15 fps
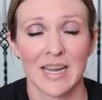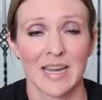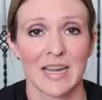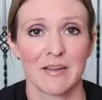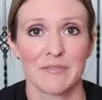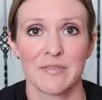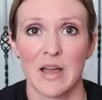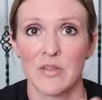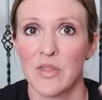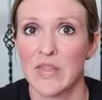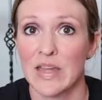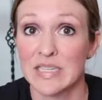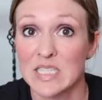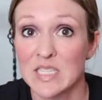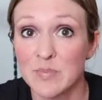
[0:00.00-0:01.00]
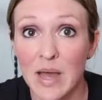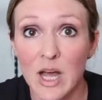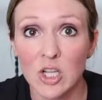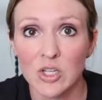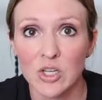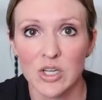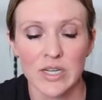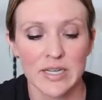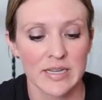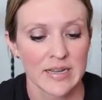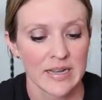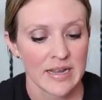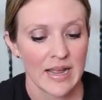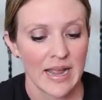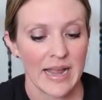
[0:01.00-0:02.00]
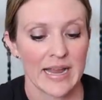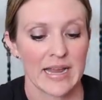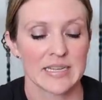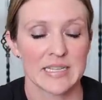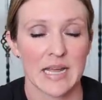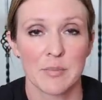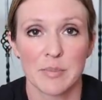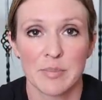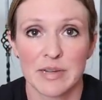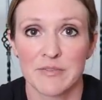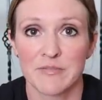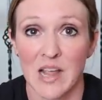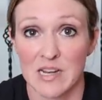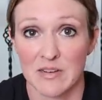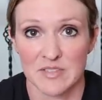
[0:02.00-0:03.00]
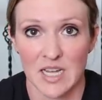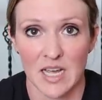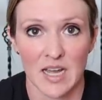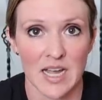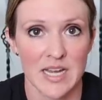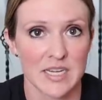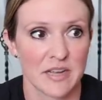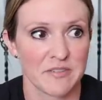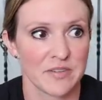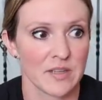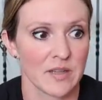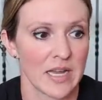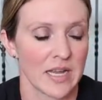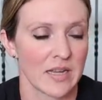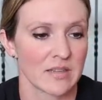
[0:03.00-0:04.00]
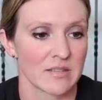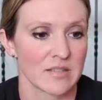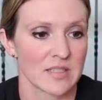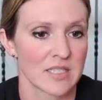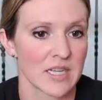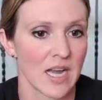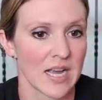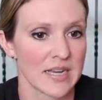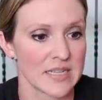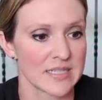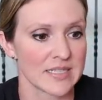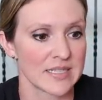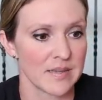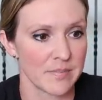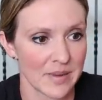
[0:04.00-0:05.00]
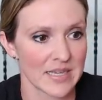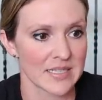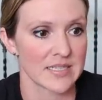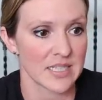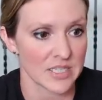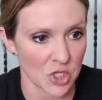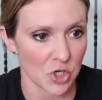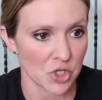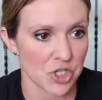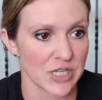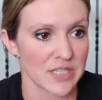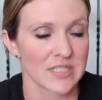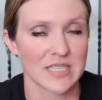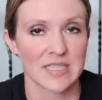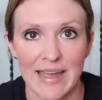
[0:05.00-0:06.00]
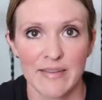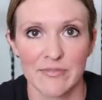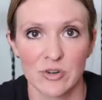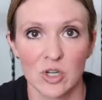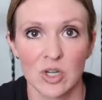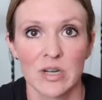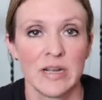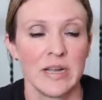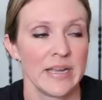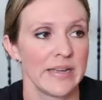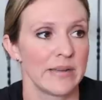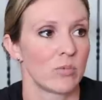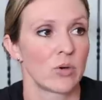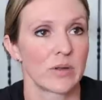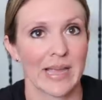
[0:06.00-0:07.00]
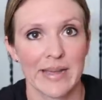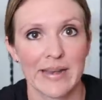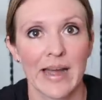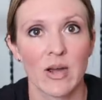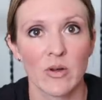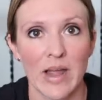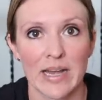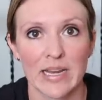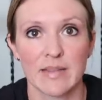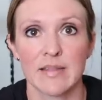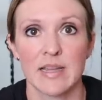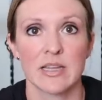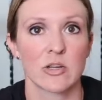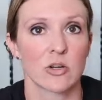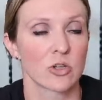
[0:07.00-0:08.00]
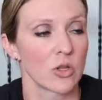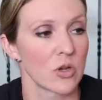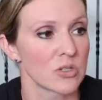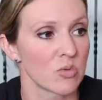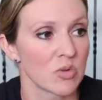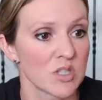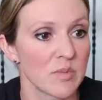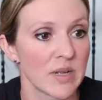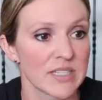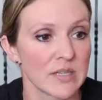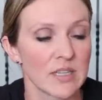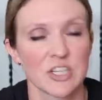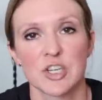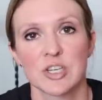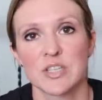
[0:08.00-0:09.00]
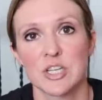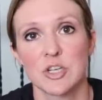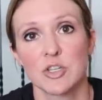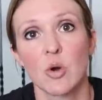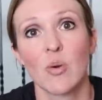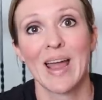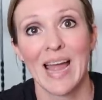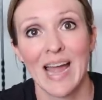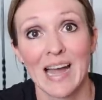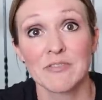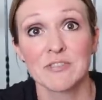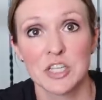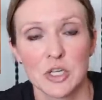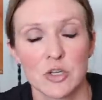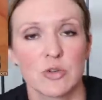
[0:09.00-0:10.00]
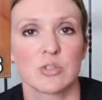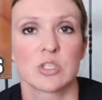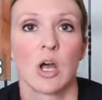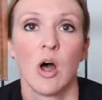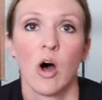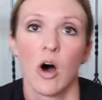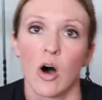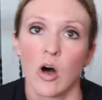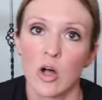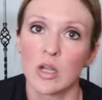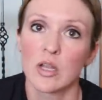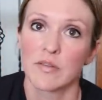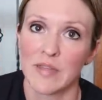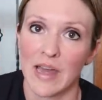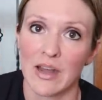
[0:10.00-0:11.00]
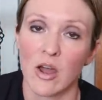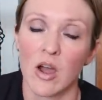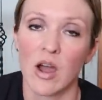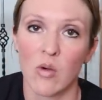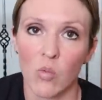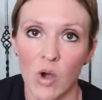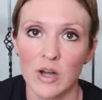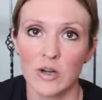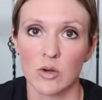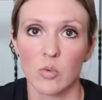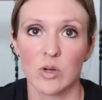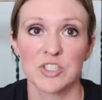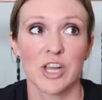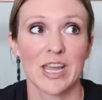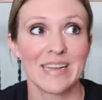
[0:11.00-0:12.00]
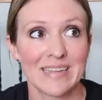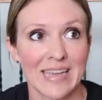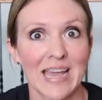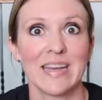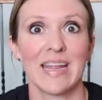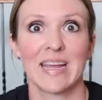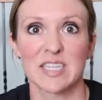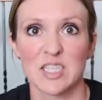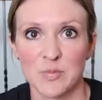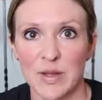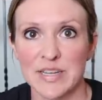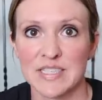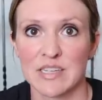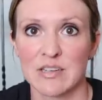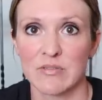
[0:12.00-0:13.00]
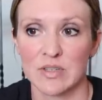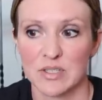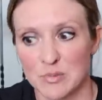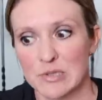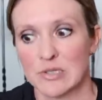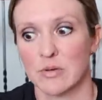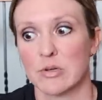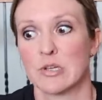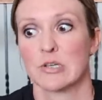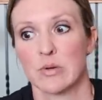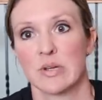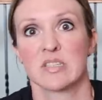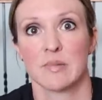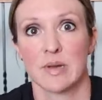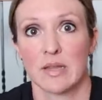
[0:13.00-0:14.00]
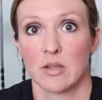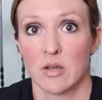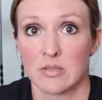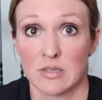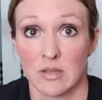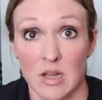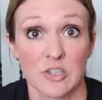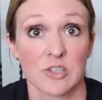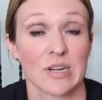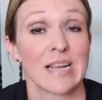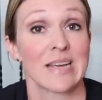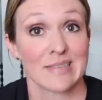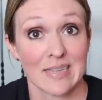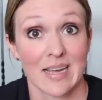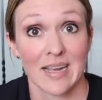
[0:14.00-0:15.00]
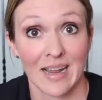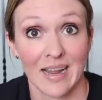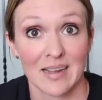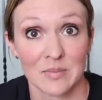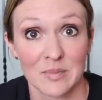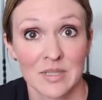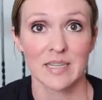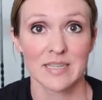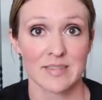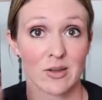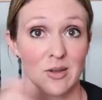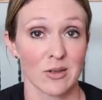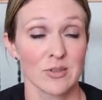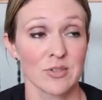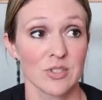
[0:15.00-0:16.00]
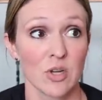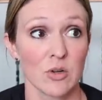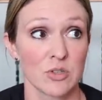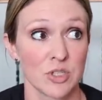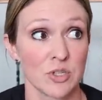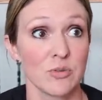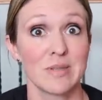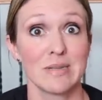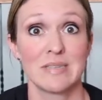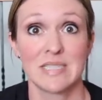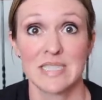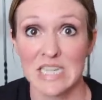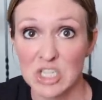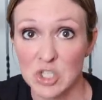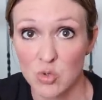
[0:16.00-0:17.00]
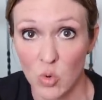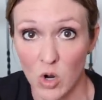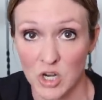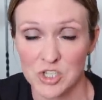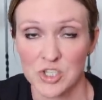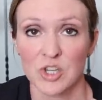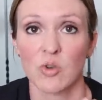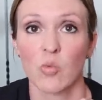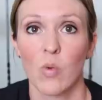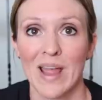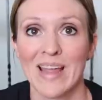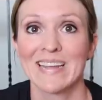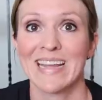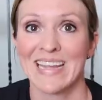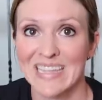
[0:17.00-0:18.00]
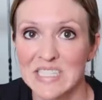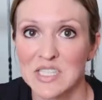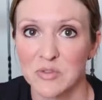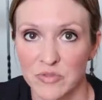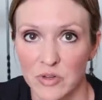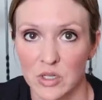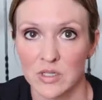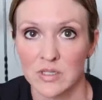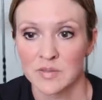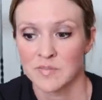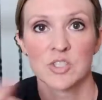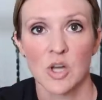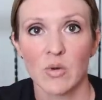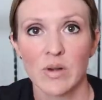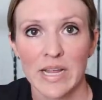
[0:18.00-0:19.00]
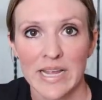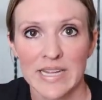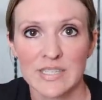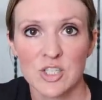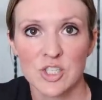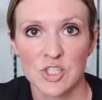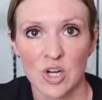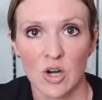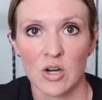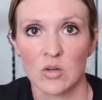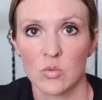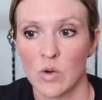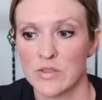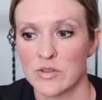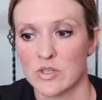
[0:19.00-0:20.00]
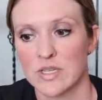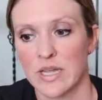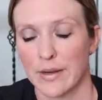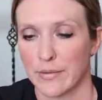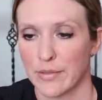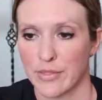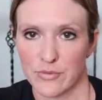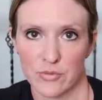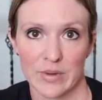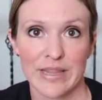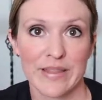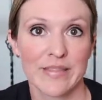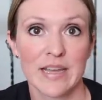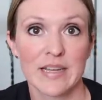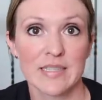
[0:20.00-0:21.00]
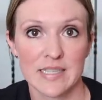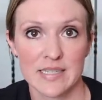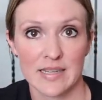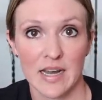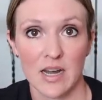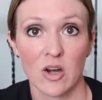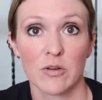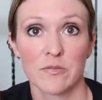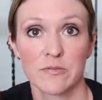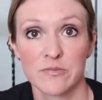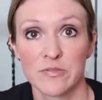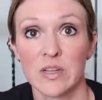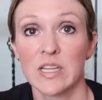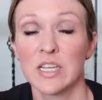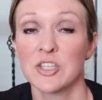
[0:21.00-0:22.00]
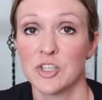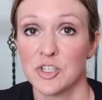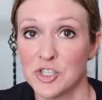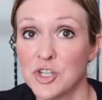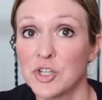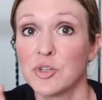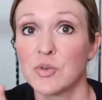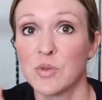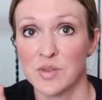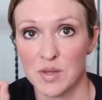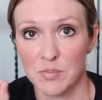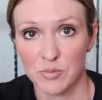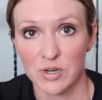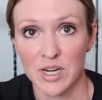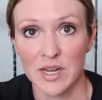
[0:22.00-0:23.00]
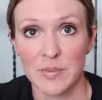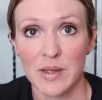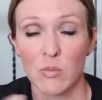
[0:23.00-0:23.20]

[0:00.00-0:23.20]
I have found that they smell good, and I'm a big fan of Tide. I feel like Tide is the best detergent ever. It will get out anything. Your clothes will smell delicious, and you don't have to use all of that hot water, which can get expensive, especially when you're doing as many loads of laundry as I am. Let's also do the dishwasher when it's full. Don't hit start when there's like 3 things in there. Fill it to the brim.